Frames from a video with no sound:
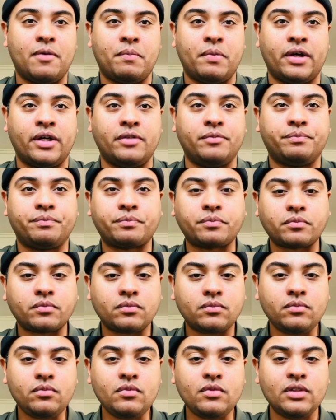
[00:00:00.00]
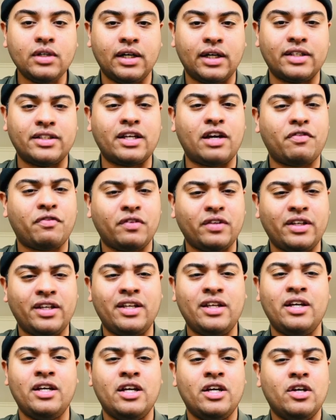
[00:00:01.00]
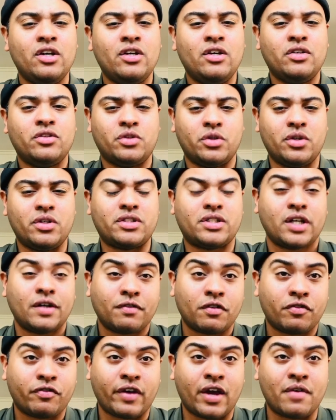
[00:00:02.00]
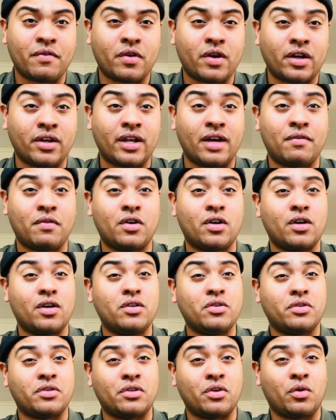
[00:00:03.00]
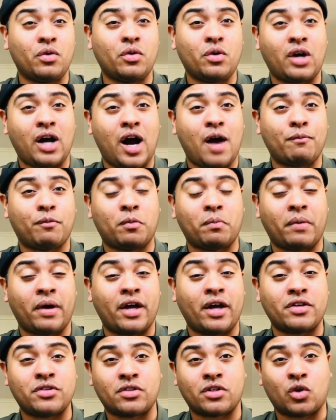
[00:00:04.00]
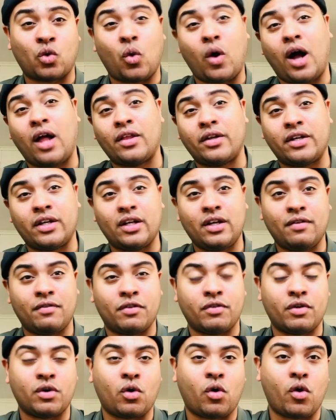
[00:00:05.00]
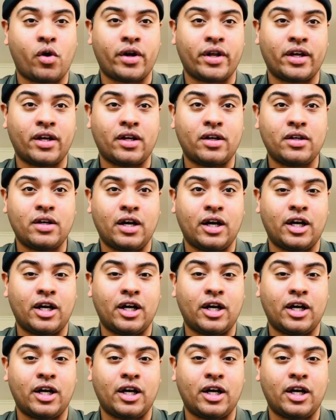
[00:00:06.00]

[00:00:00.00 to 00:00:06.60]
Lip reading: But definitely do yourself a favor and don't compromise the quality of the recording